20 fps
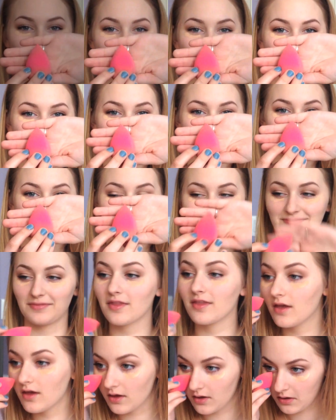And to do that,
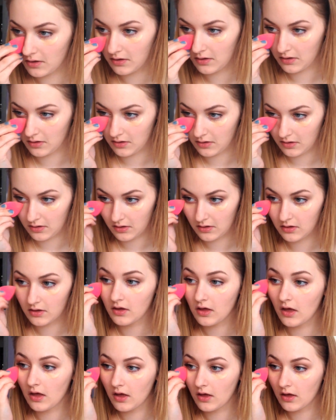I'm going to
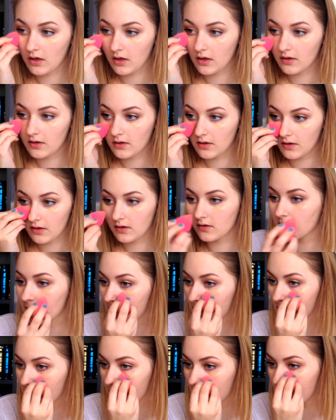use
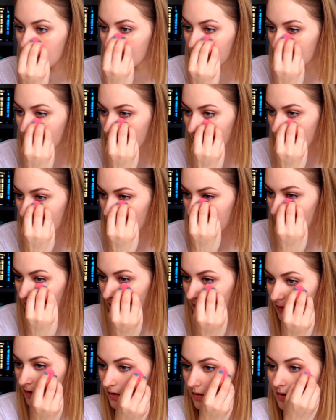the Beauty
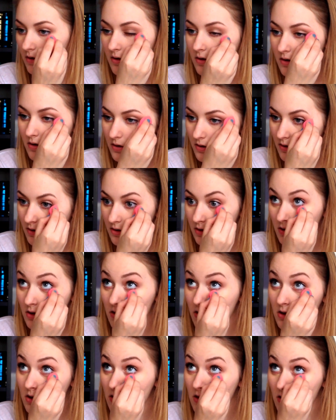Blender, the little
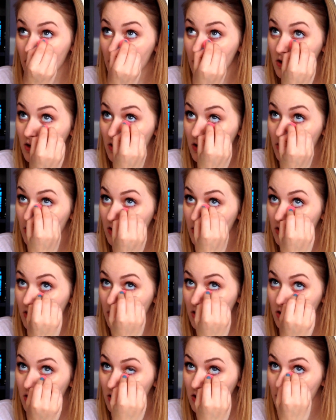pointy side. This
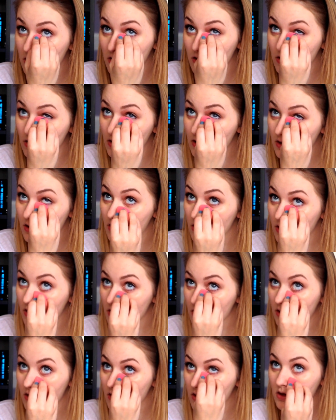is perfect for just
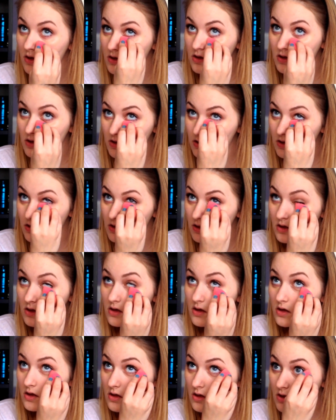getting right in under your
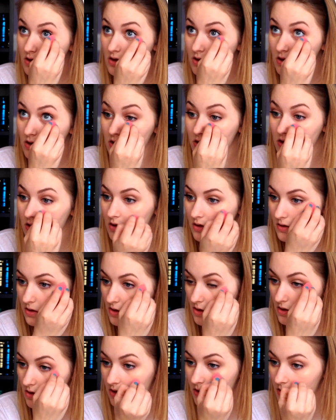eyes without messing
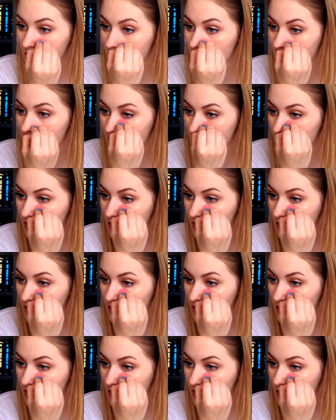up your makeup.